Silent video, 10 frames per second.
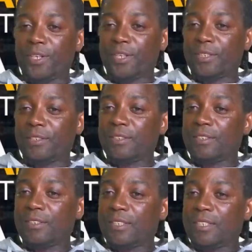on.
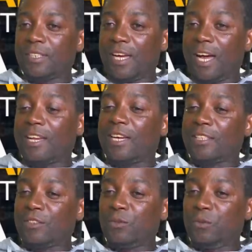All I had
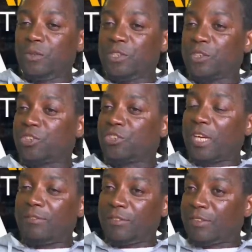to do is just
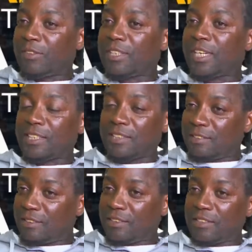try to get
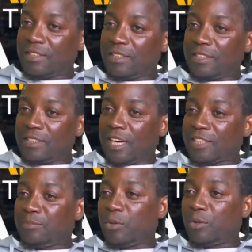
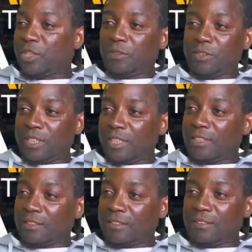as much I could get
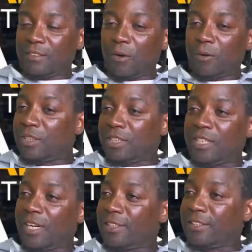out of the
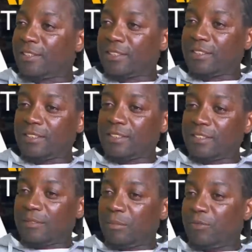yard
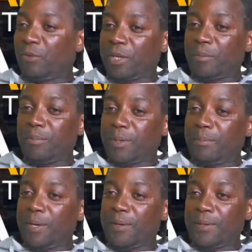before them meet
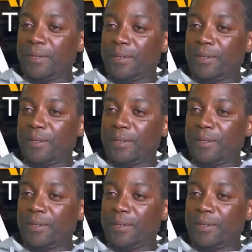by me.